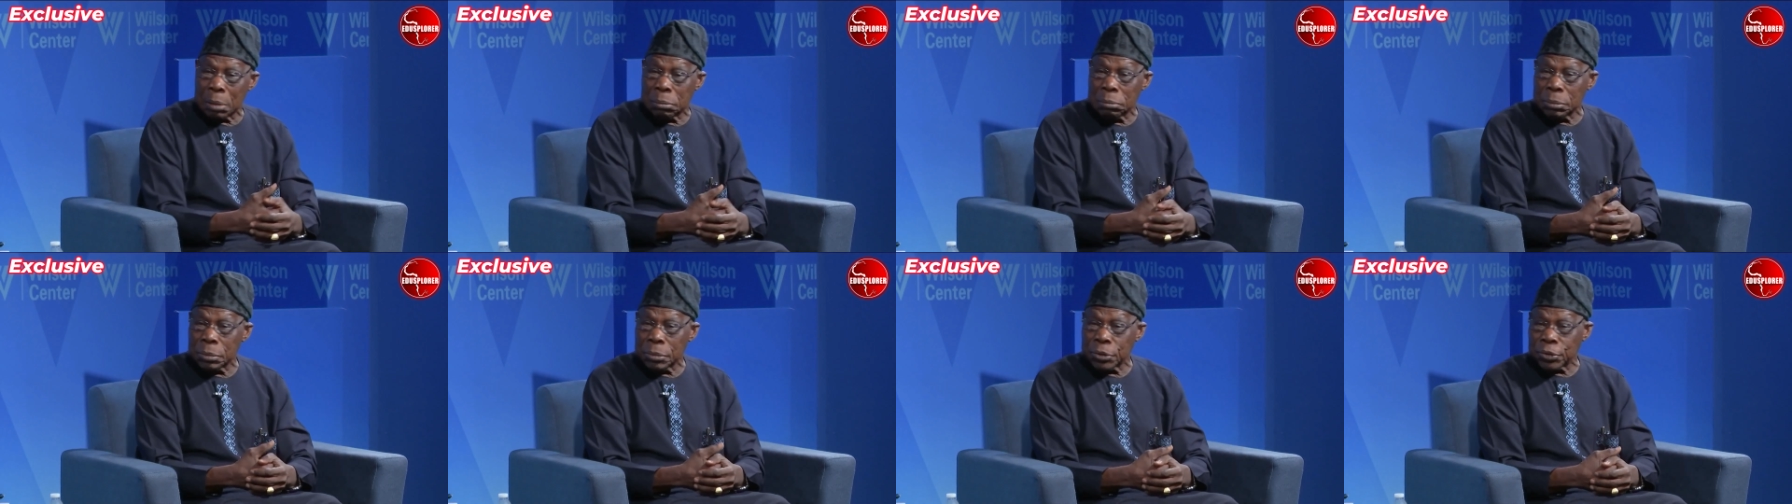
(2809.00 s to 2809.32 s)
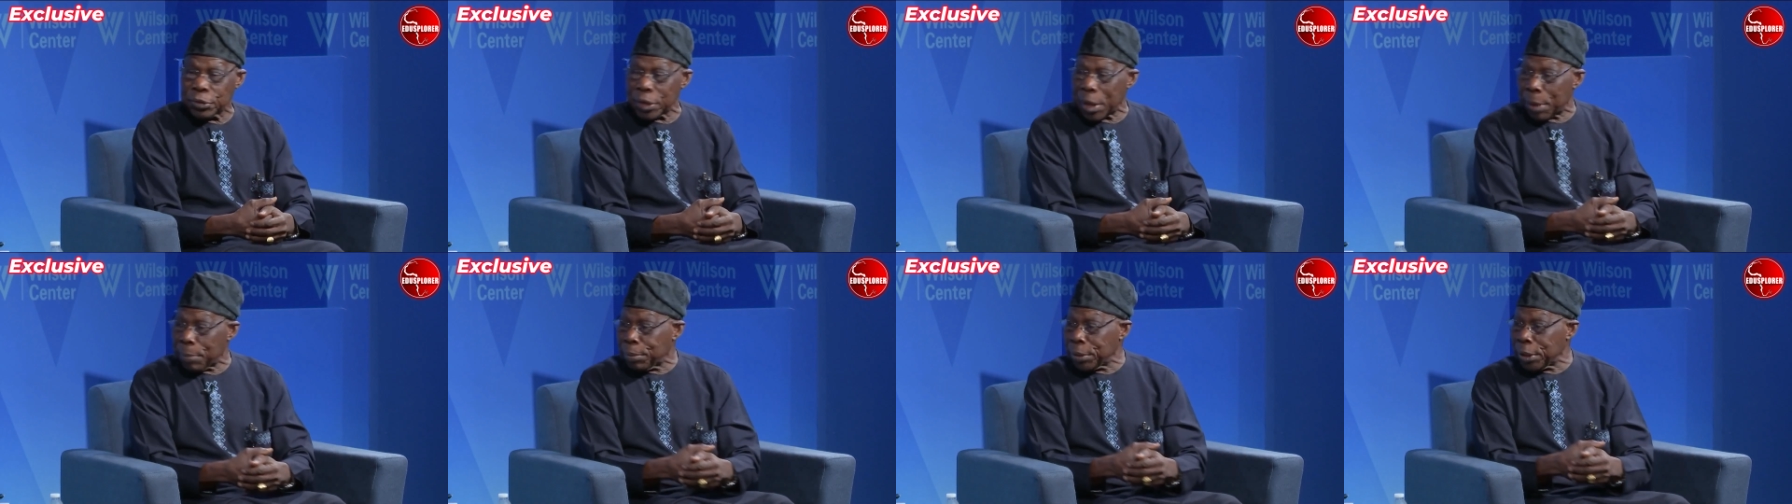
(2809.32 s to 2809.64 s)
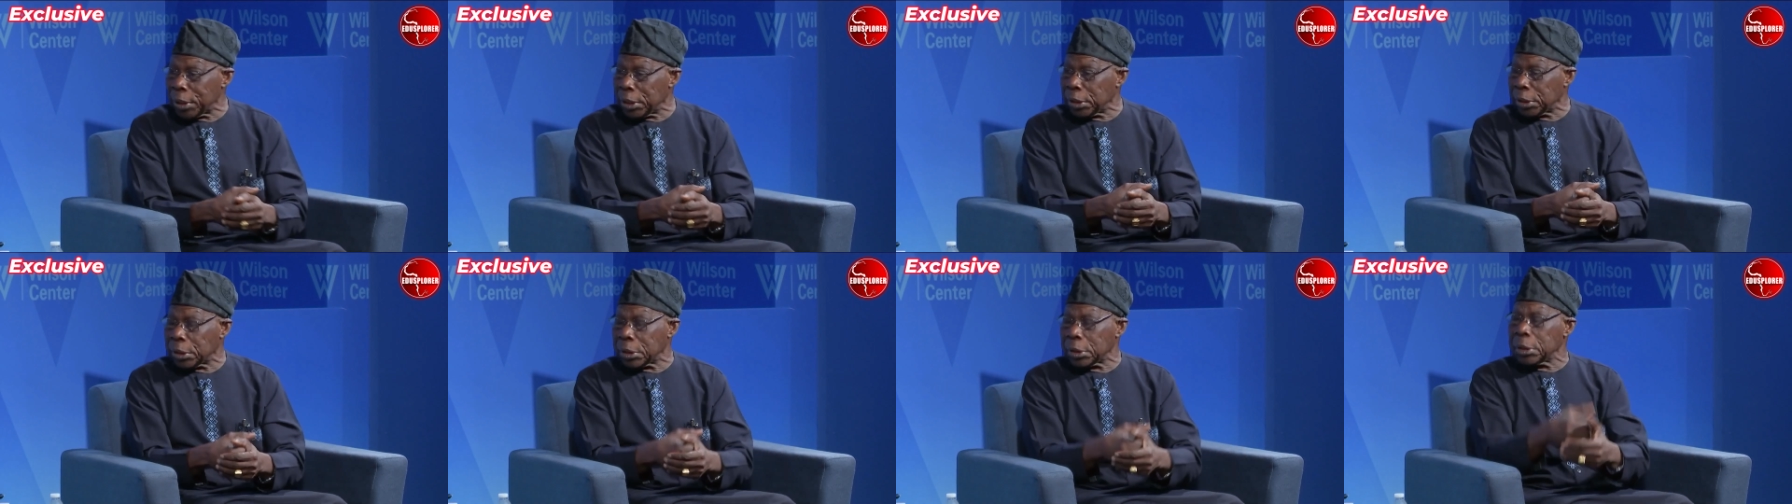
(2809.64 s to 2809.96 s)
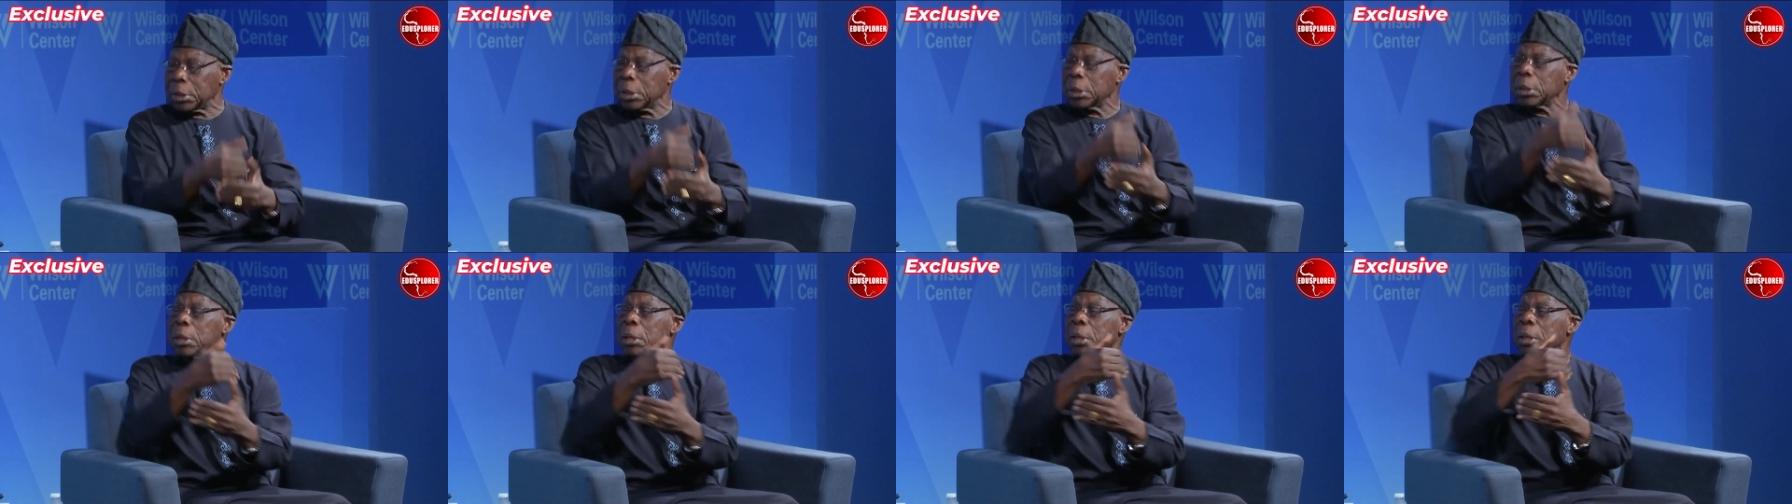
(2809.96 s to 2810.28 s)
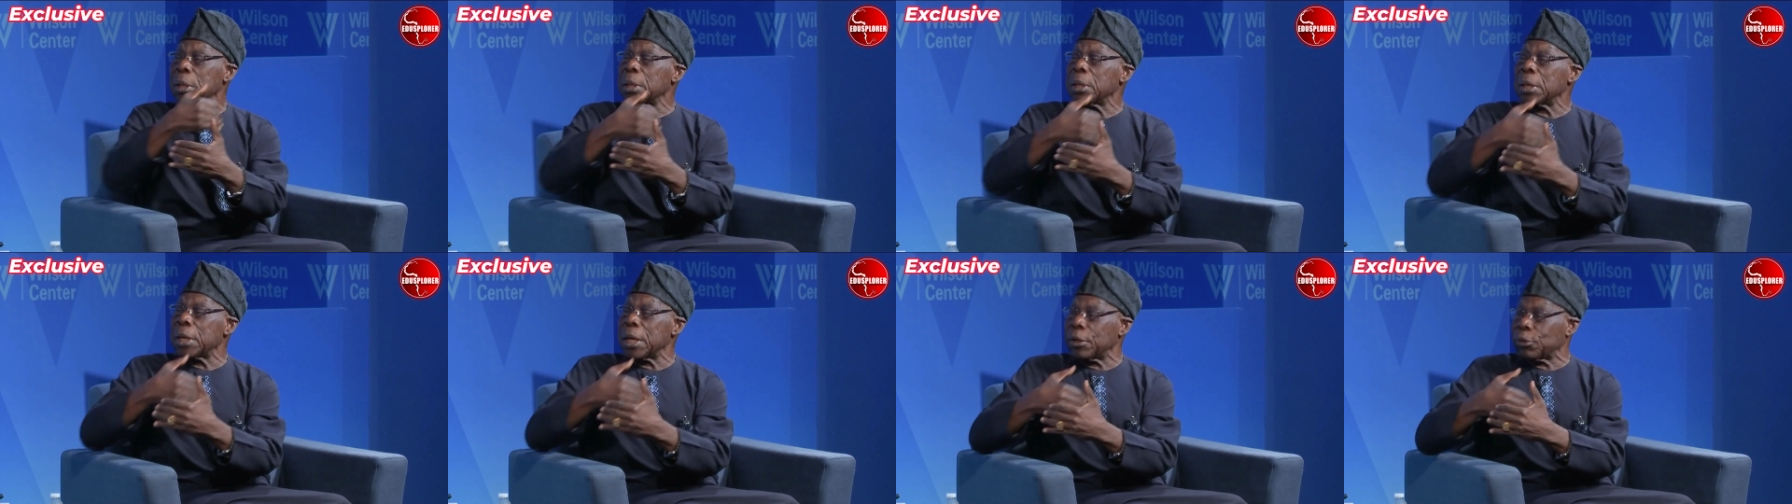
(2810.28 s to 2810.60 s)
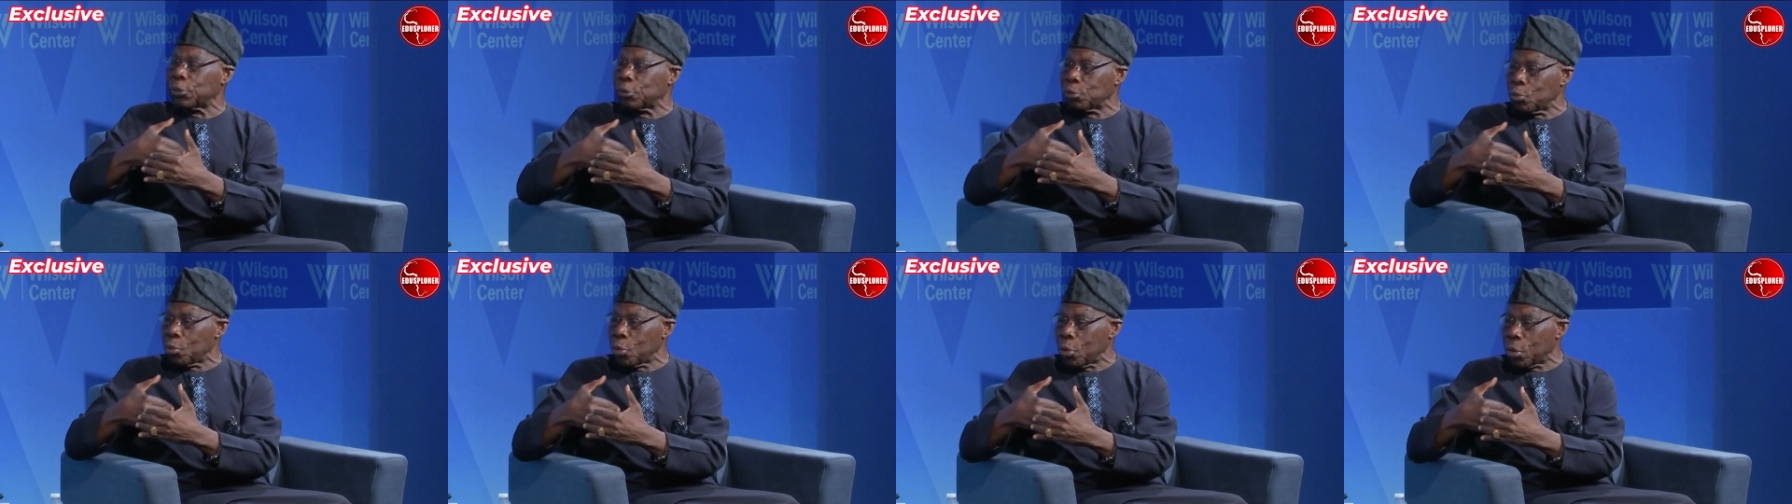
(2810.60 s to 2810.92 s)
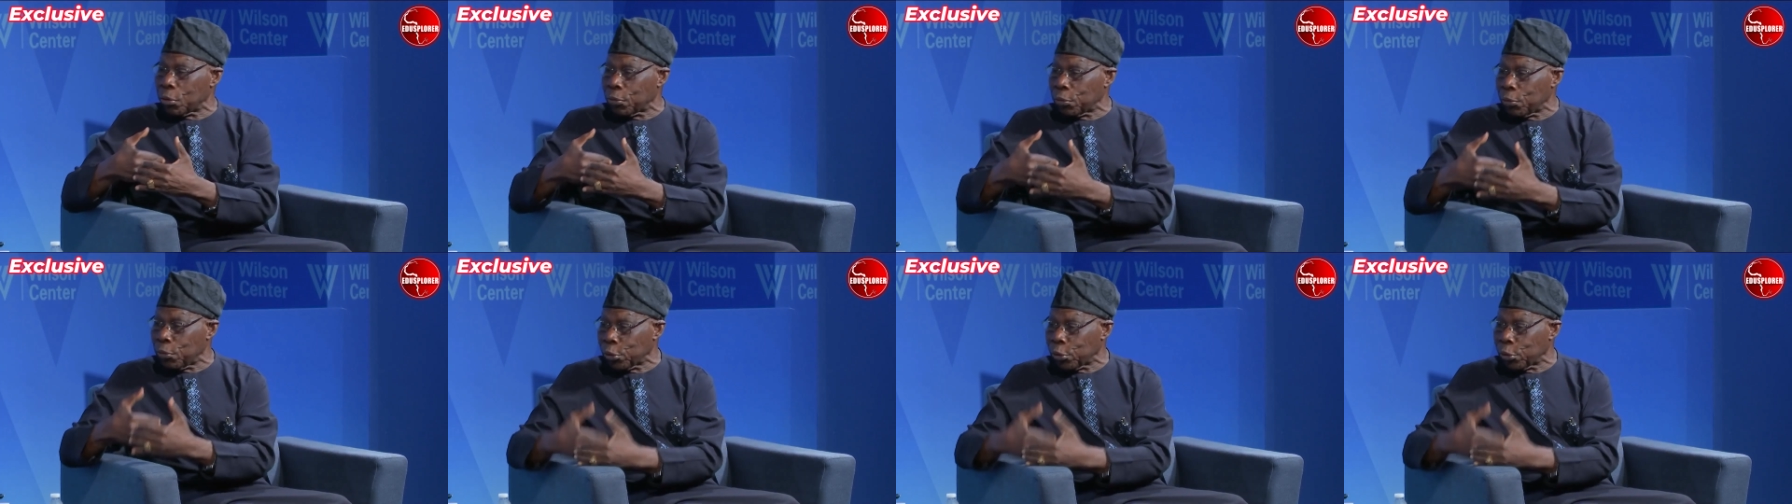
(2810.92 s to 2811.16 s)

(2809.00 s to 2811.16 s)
stability, let's work